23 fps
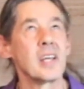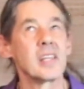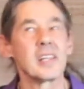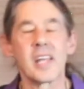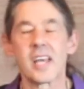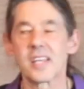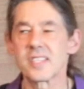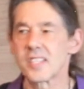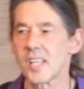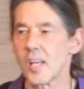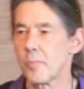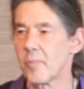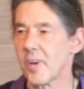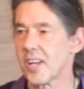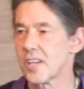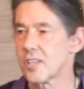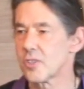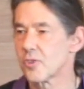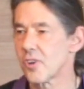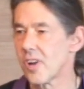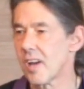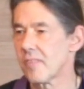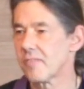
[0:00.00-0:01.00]
last time I had
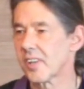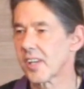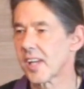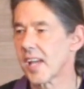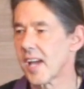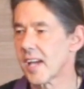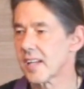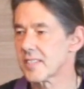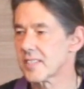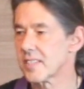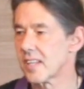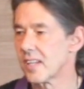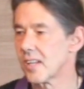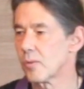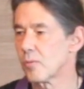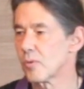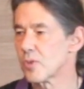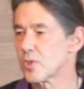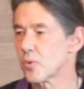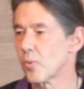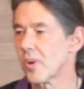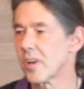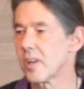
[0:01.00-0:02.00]
a traffic accident
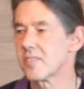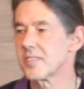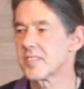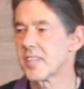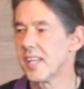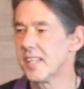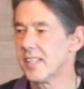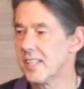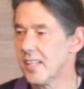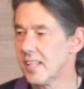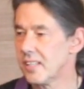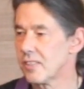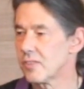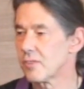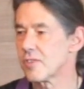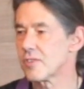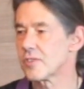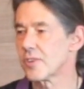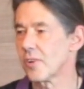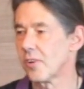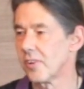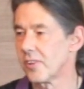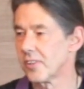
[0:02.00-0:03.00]
was when I was 18
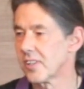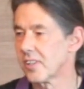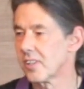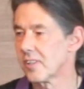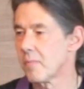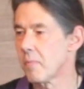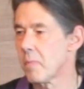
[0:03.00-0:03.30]
years old.